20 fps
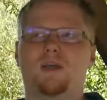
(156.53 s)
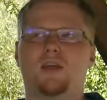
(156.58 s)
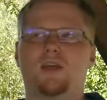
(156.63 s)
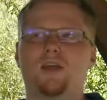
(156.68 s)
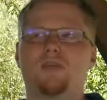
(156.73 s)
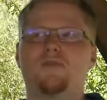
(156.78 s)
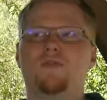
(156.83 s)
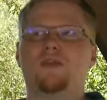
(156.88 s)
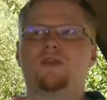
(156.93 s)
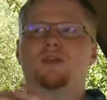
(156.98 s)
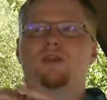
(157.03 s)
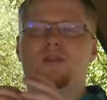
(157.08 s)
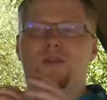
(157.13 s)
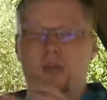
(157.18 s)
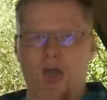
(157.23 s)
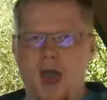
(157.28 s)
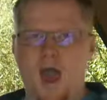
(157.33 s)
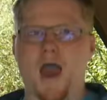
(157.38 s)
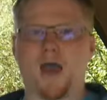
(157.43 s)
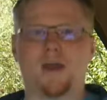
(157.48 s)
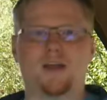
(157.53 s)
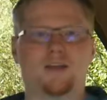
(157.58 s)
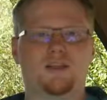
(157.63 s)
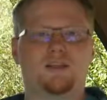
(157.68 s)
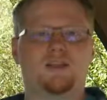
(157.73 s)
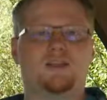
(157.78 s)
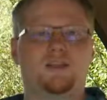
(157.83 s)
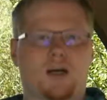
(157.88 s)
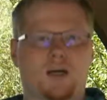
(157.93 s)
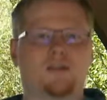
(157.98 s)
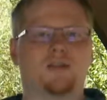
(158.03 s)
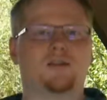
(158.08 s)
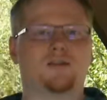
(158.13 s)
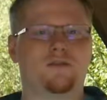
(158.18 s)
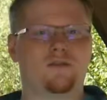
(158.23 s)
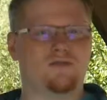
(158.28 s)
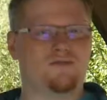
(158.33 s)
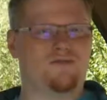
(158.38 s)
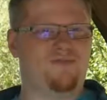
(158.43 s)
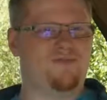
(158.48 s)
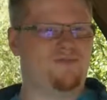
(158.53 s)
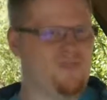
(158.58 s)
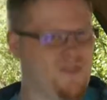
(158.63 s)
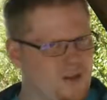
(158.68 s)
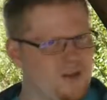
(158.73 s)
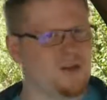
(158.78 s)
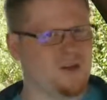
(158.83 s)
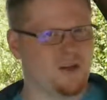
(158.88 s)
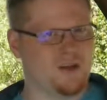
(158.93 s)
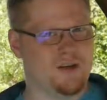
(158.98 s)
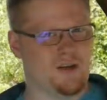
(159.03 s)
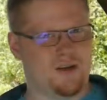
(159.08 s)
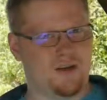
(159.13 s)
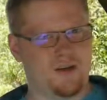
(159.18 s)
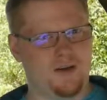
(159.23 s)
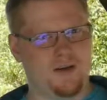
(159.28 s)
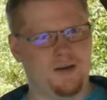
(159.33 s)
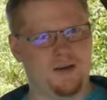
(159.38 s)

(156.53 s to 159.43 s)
even that, it just doesn't feel good.